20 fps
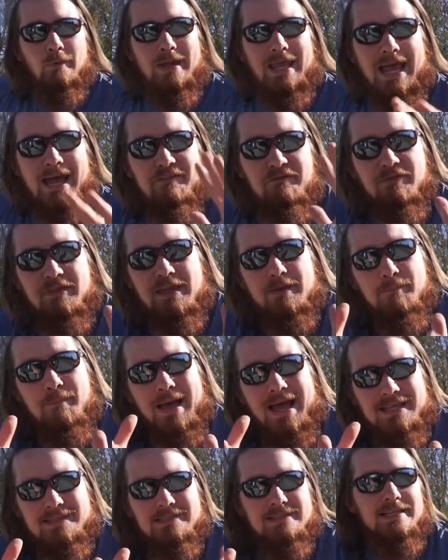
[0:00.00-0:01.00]
we have the
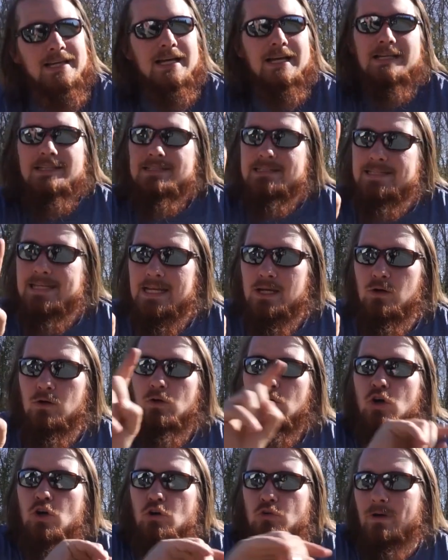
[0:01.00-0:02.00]
best,
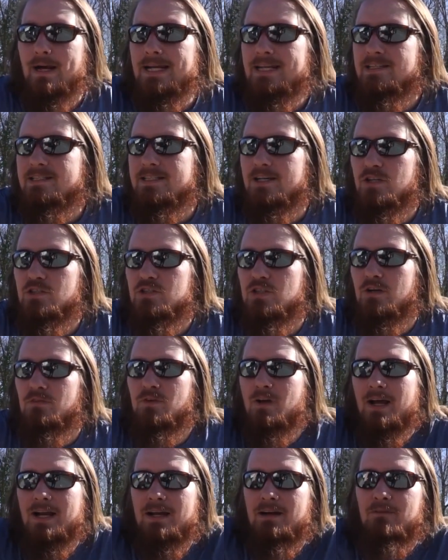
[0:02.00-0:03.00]
single greatest
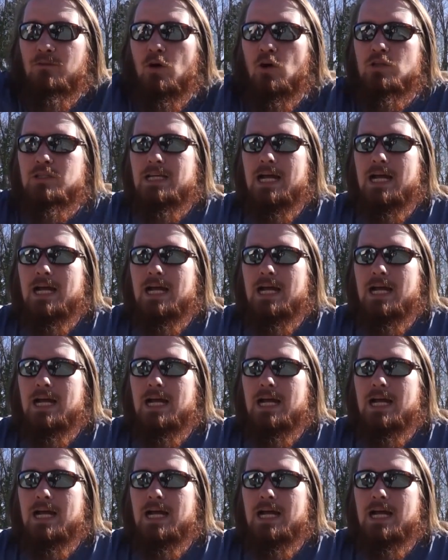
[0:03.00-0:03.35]
airsoft gun of all